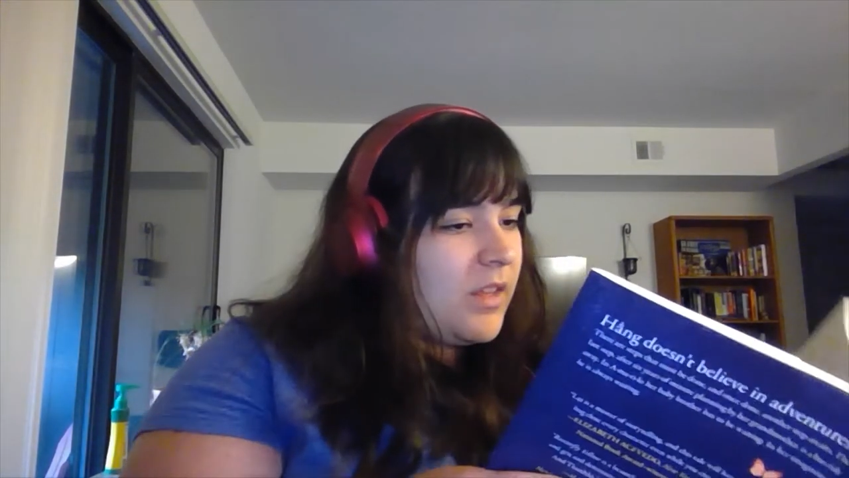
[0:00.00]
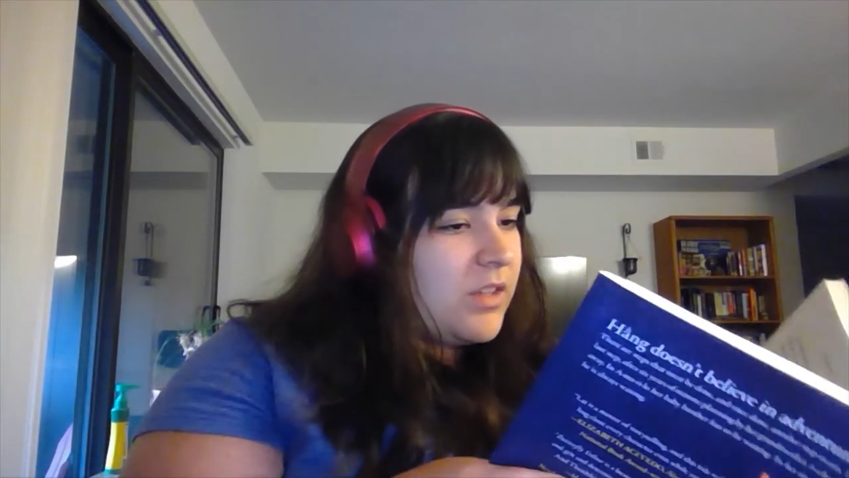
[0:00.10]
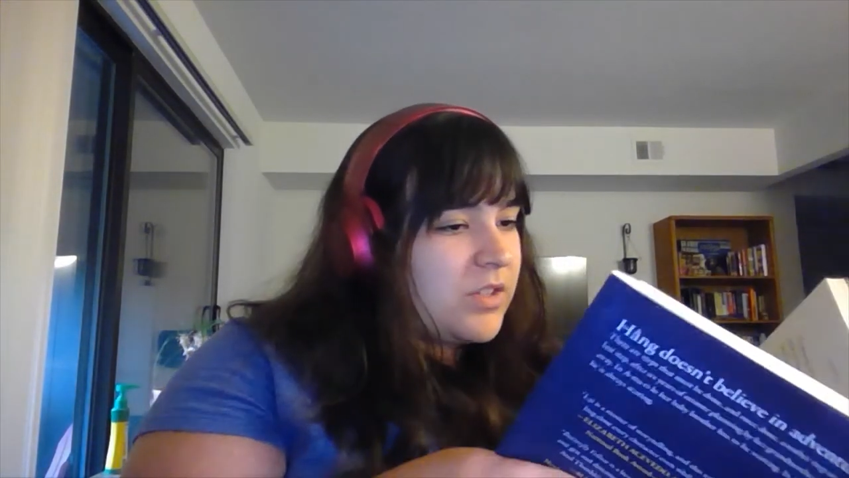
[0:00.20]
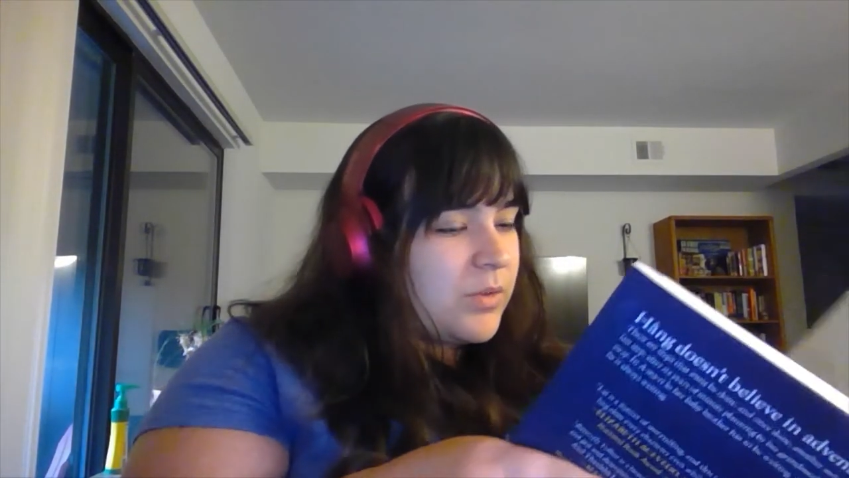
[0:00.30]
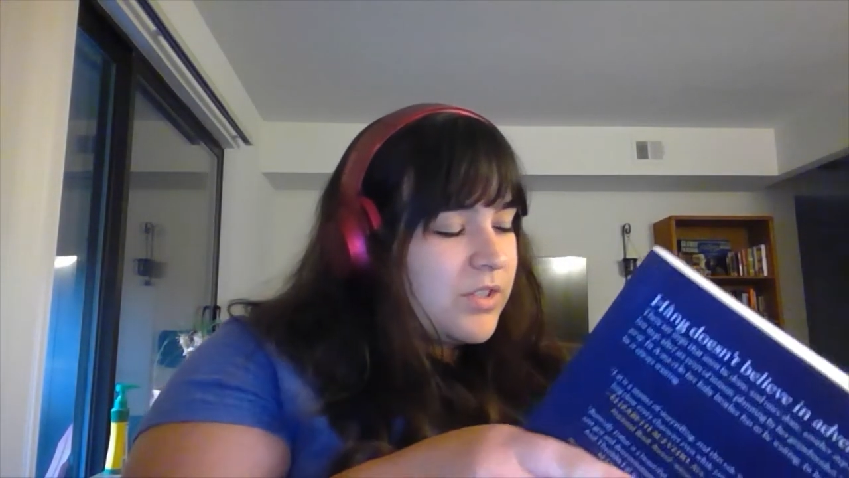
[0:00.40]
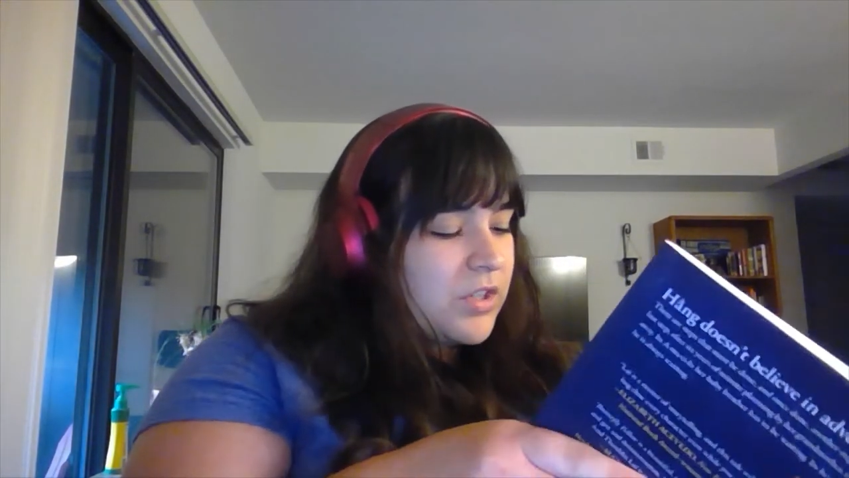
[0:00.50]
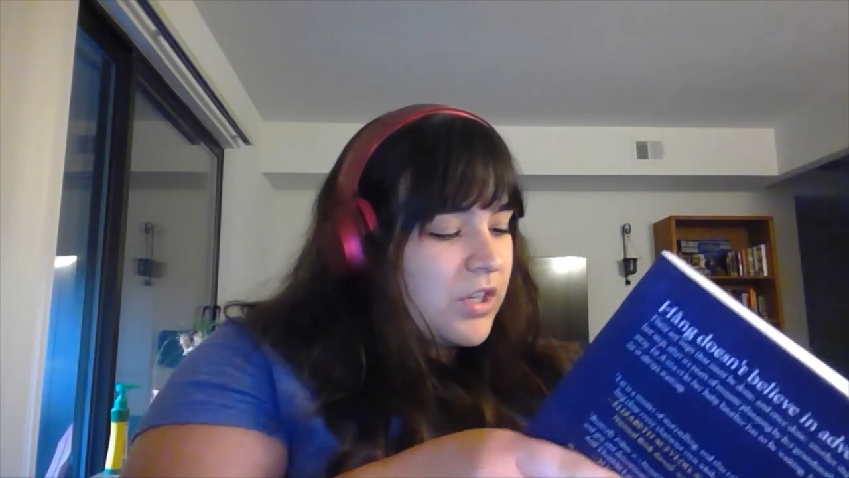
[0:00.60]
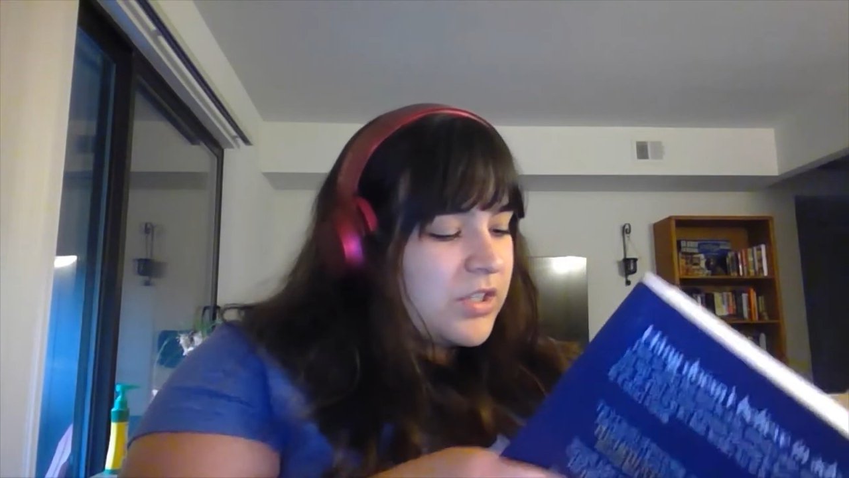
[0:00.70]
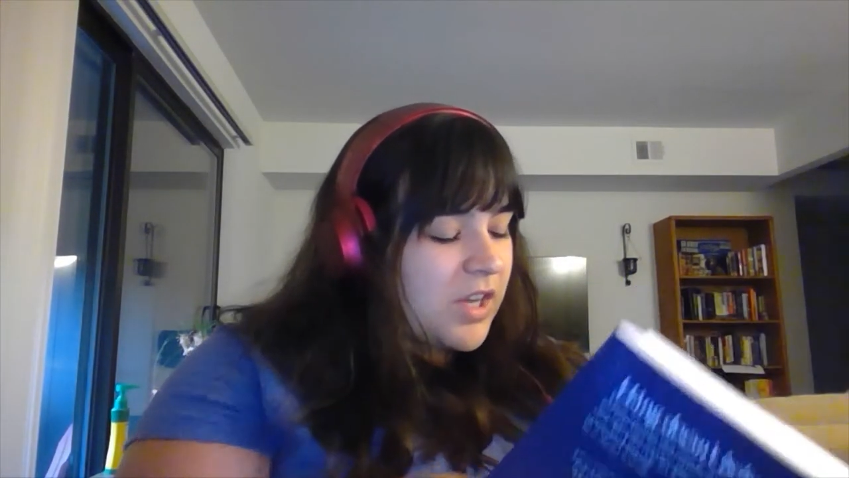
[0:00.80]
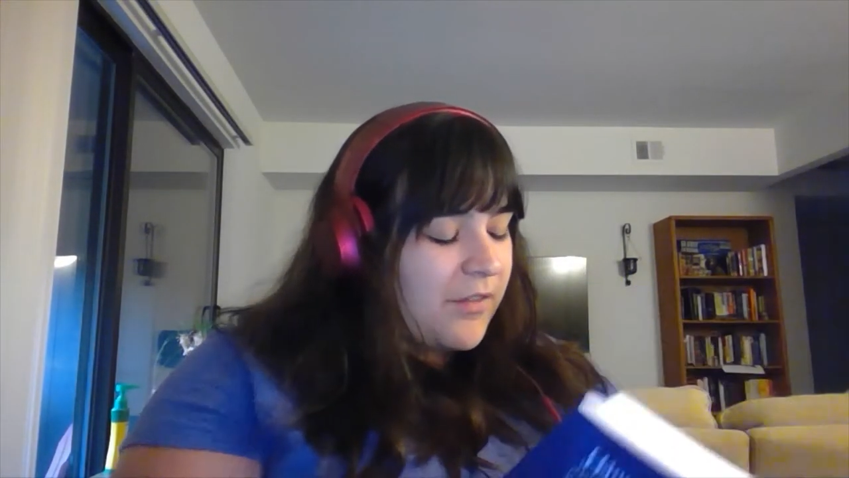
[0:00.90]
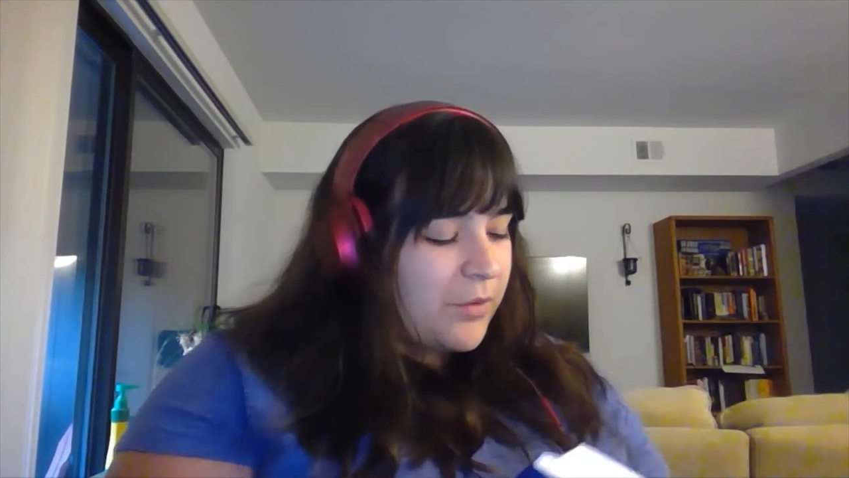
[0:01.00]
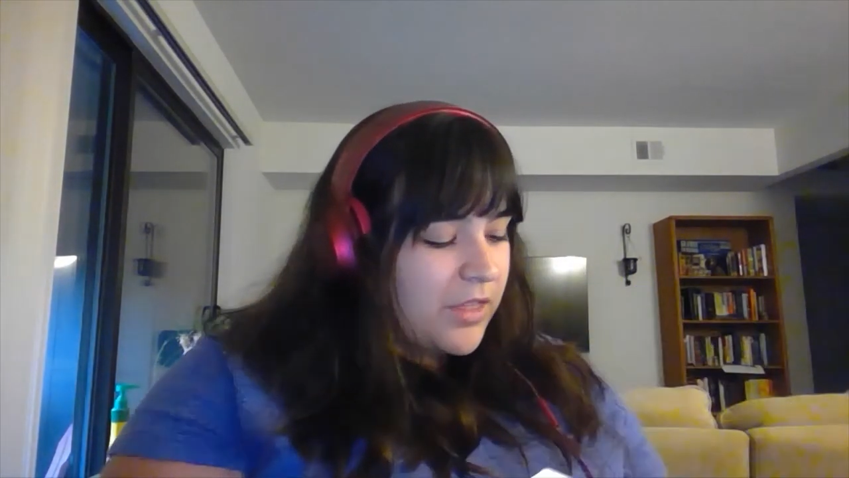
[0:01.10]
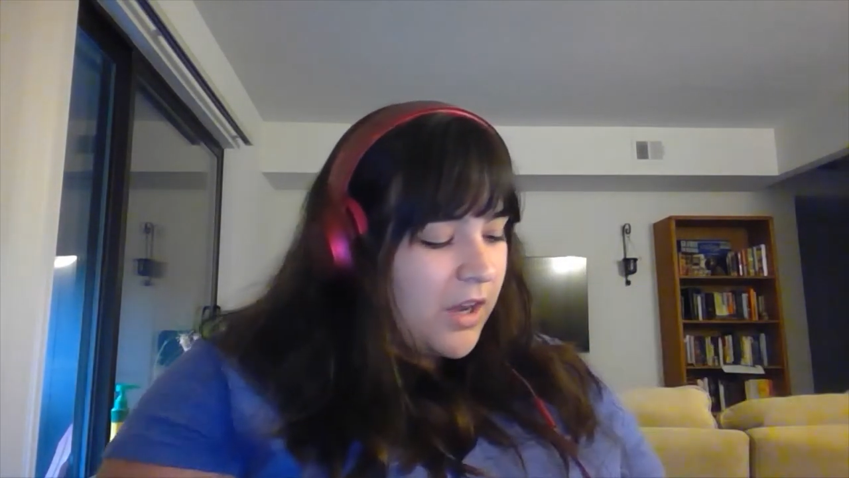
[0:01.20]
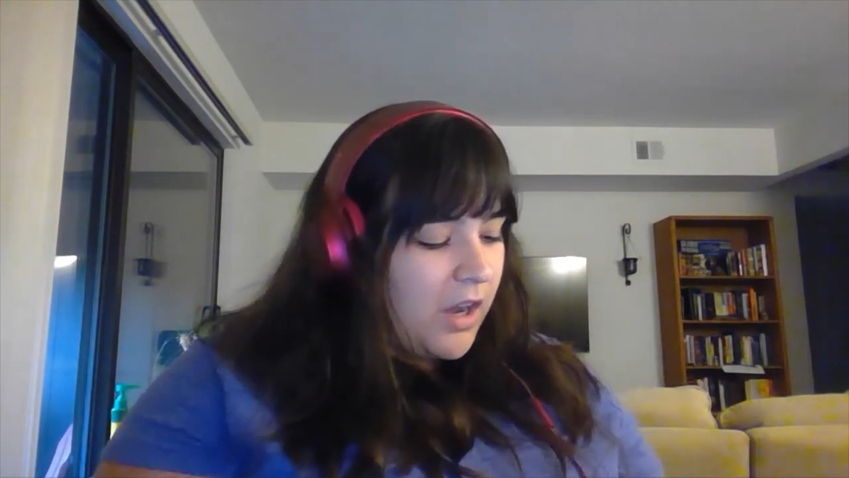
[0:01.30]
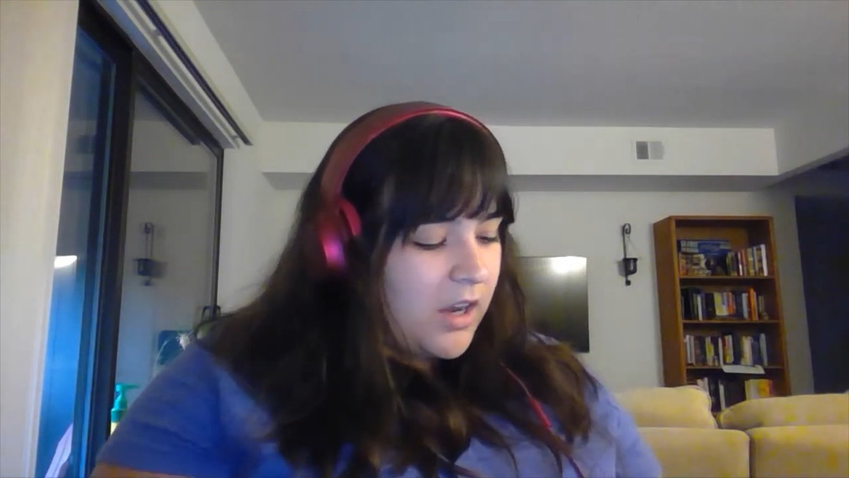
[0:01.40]
So it starts off with
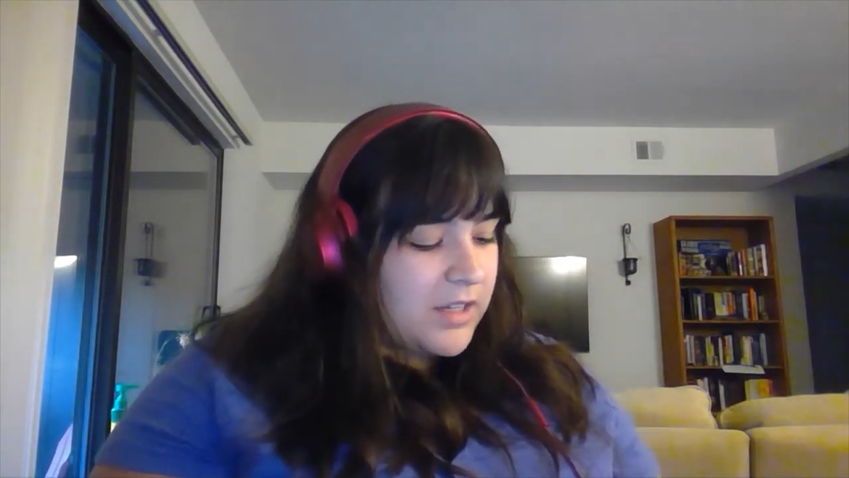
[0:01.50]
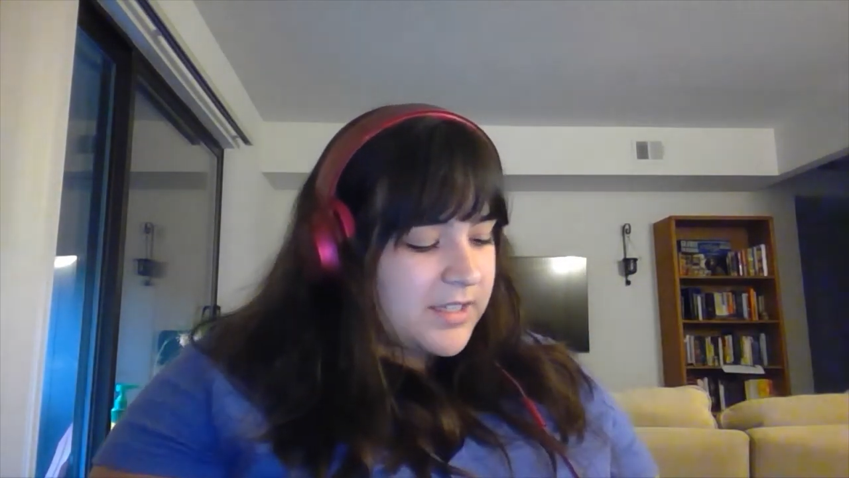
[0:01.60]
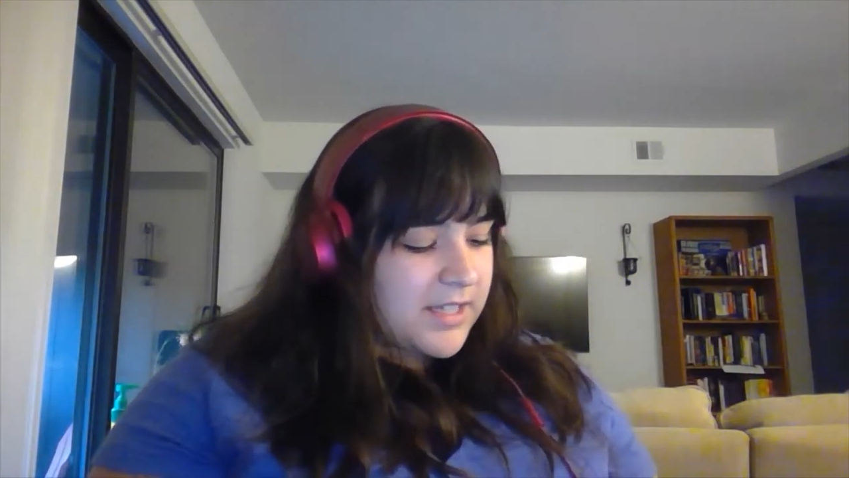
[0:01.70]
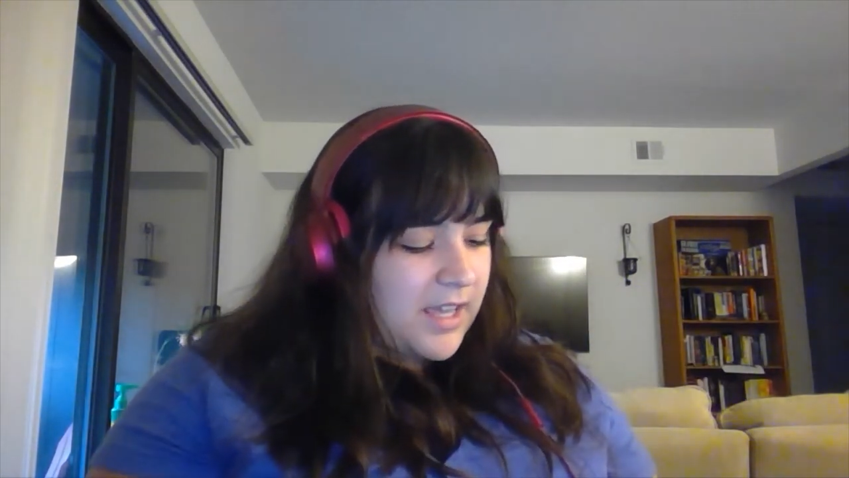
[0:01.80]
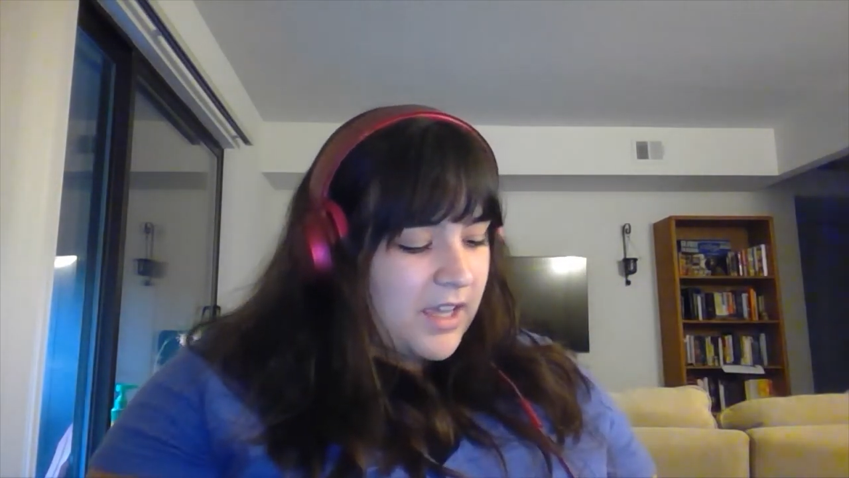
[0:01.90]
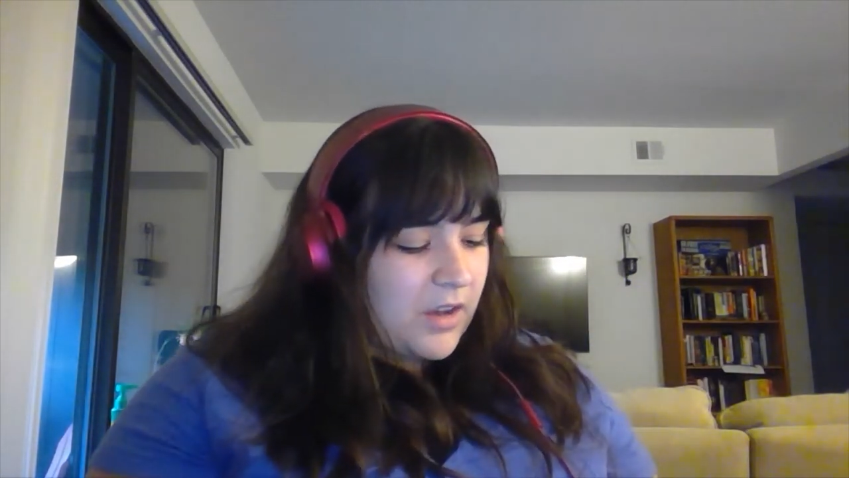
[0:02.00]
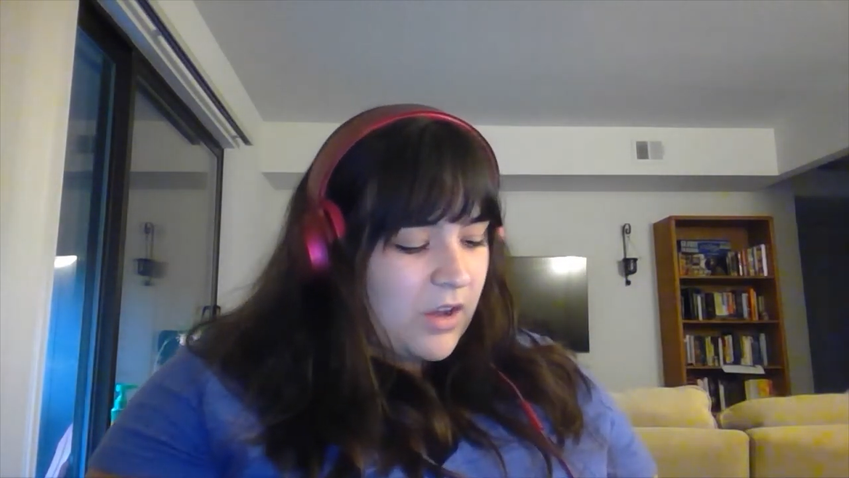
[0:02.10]
Hong saying,